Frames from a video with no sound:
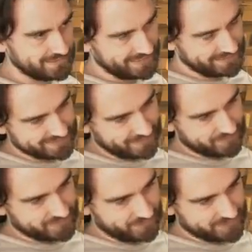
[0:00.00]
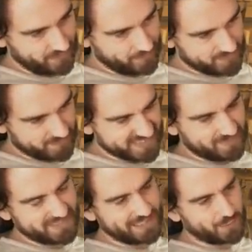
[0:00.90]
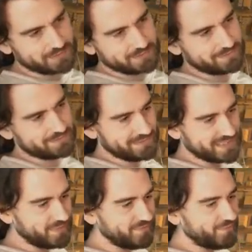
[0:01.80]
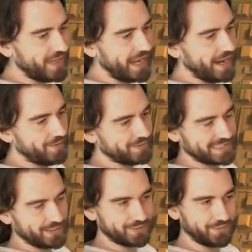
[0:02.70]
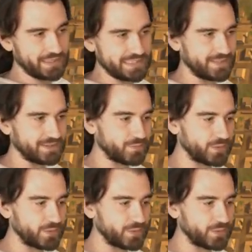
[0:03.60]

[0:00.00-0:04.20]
And it's gonna return his Gunnabons, but it's gonna be slow. It's gonna be very slow with the us out.